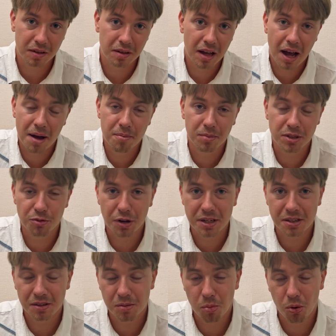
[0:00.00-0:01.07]
I'm
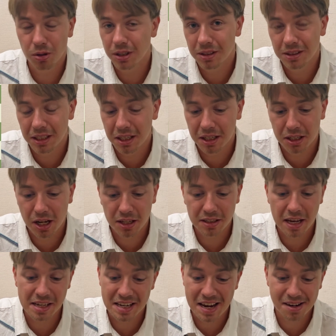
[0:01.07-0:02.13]
defending the pawn and he cannot
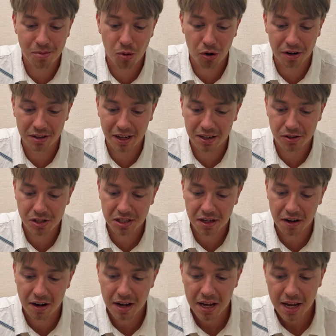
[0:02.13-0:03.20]
add any more attackers
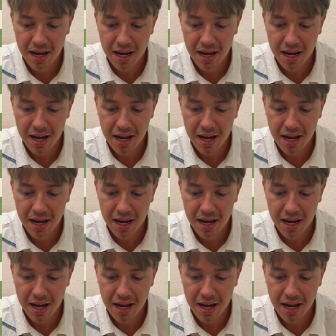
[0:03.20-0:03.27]
here.